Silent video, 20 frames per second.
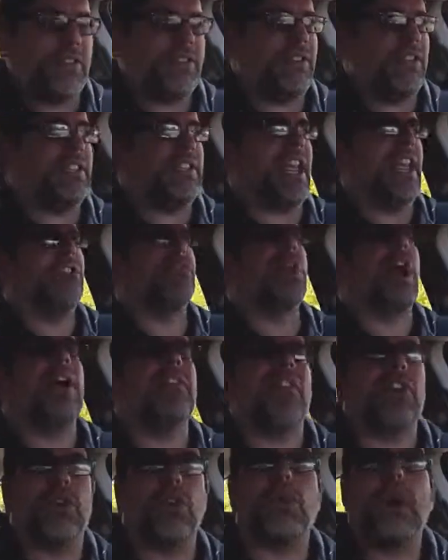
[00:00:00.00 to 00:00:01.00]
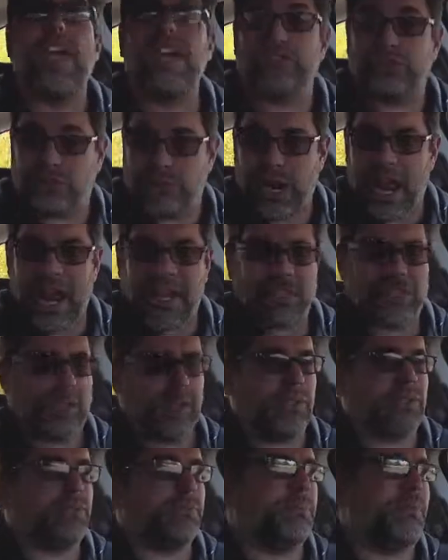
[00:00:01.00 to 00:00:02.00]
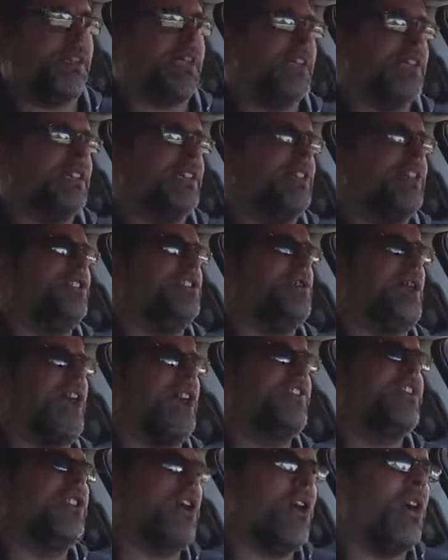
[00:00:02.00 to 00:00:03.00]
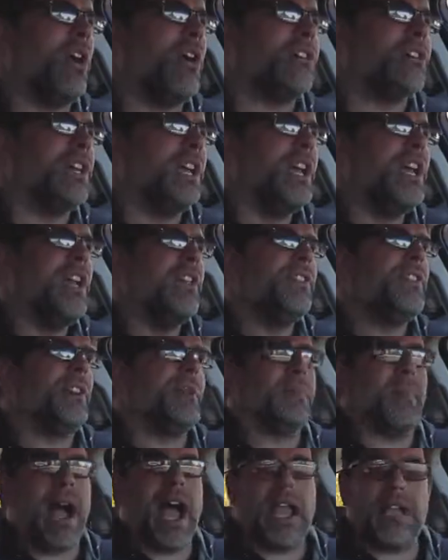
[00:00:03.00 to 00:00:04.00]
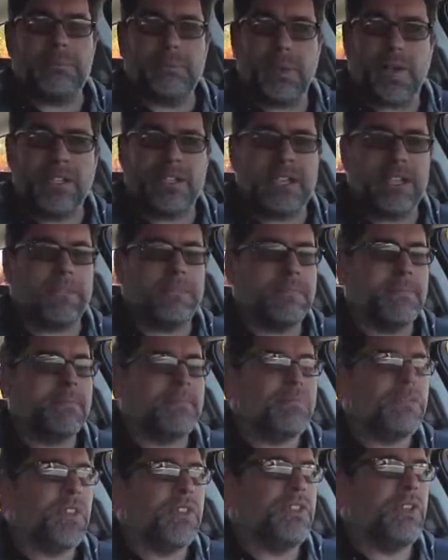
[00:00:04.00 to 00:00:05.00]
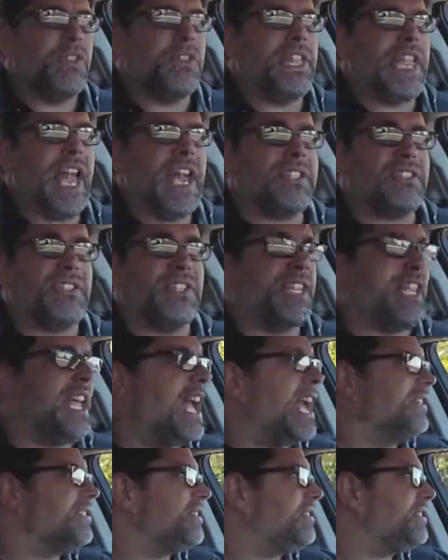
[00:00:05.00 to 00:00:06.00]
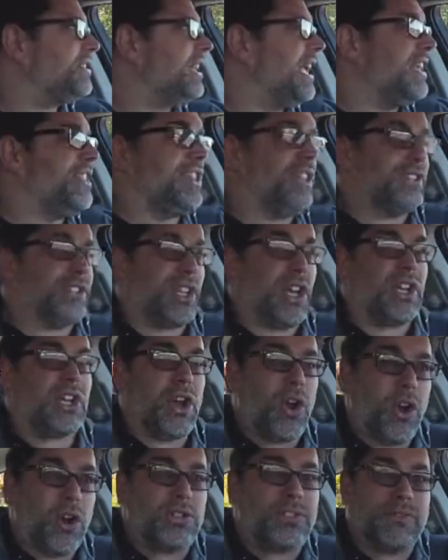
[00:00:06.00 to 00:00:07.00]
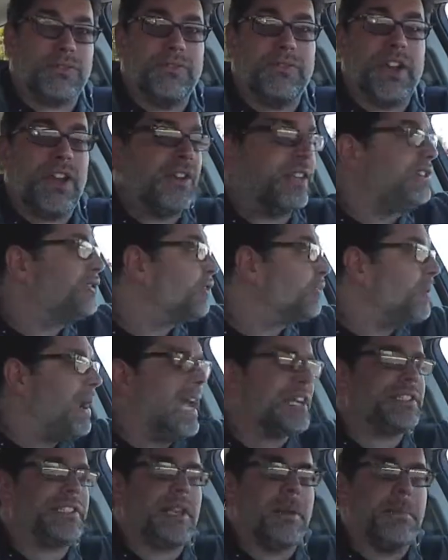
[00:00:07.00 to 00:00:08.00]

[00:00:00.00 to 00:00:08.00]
every day, drive on a racetrack, so to speak. And then you have cars that, in my opinion, though the XTS, this car's very direct